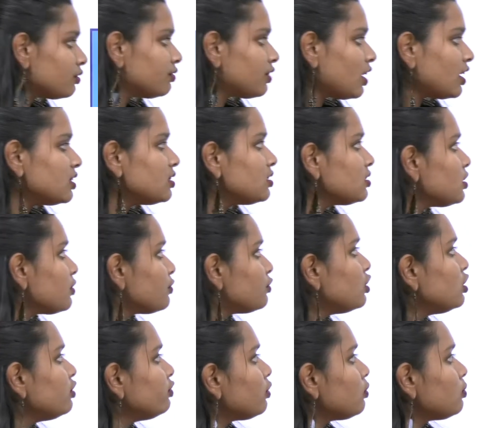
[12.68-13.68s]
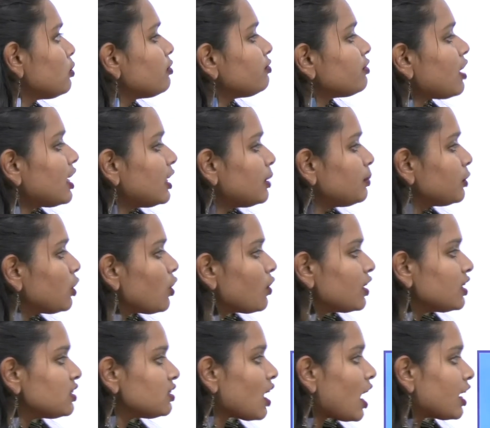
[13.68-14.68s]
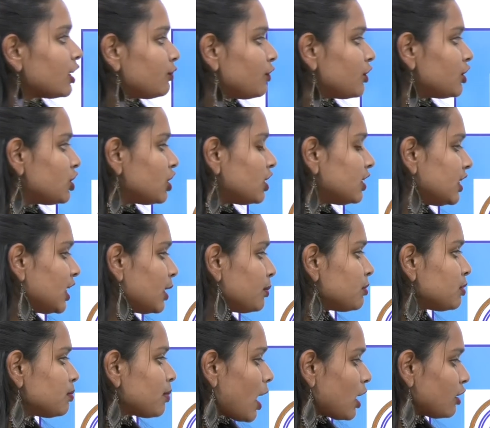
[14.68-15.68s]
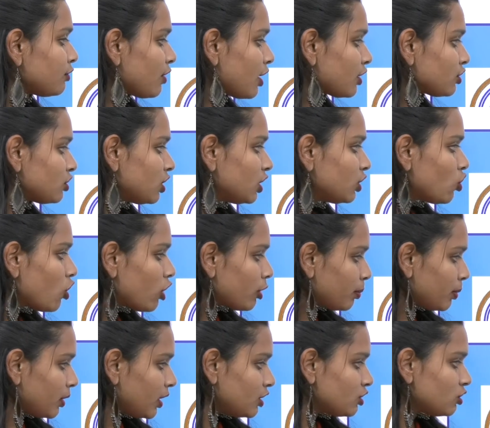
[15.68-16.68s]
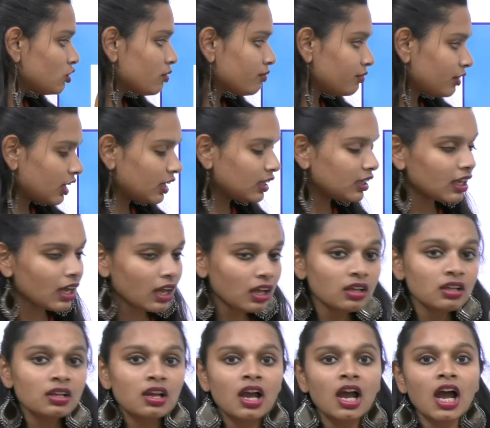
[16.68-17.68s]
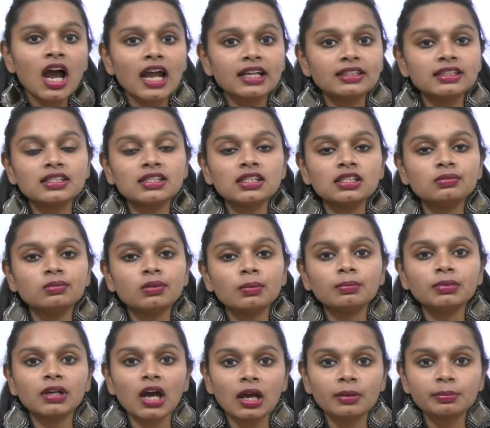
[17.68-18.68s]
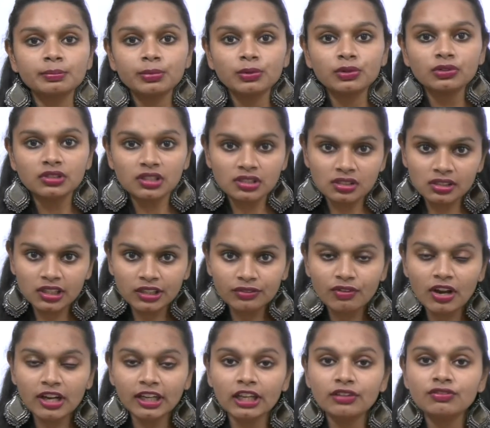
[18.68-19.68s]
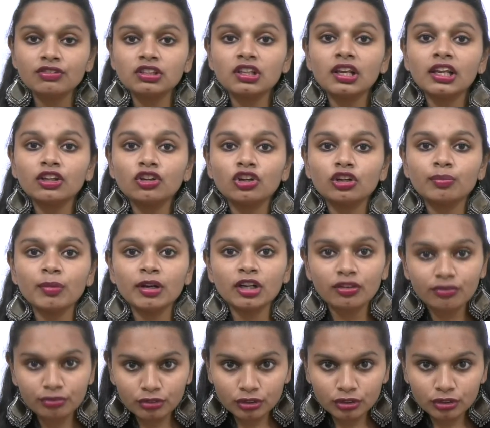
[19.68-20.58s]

friends, the full form of Alimco is Artificial Limbs Manufacturing Corporation of India and this is from Kanpur. This is inviting for the recruitment of